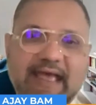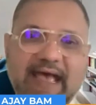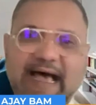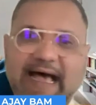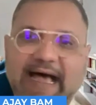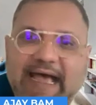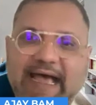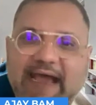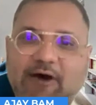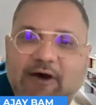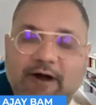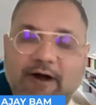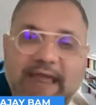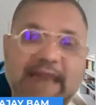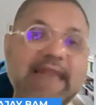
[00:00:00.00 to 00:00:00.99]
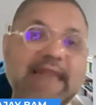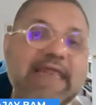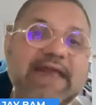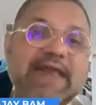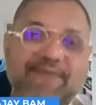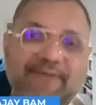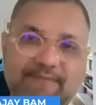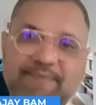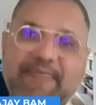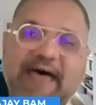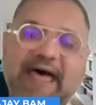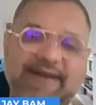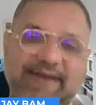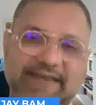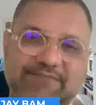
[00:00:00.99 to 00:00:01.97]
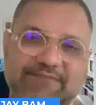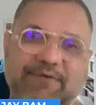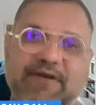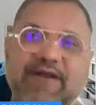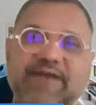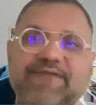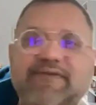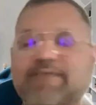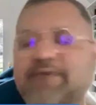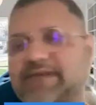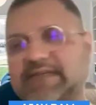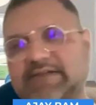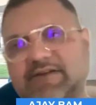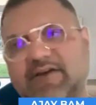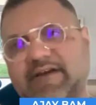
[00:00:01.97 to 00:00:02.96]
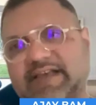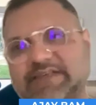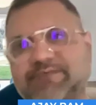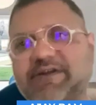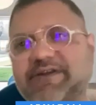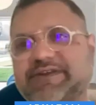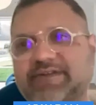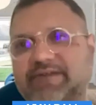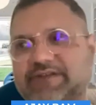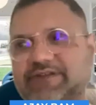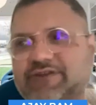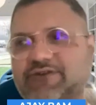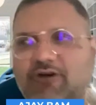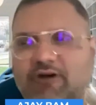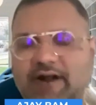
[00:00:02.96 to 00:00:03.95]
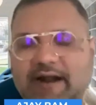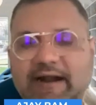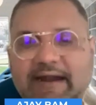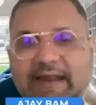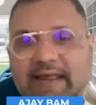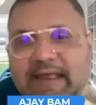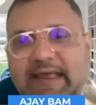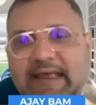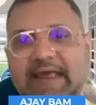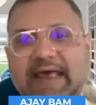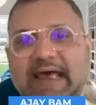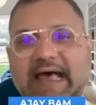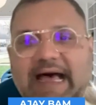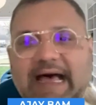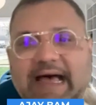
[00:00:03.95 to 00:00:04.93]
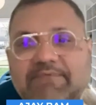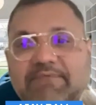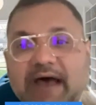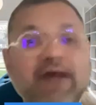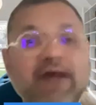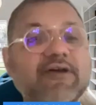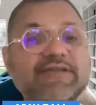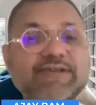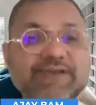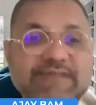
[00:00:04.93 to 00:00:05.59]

and lead from that experience, from the TikTok experience to the store. I also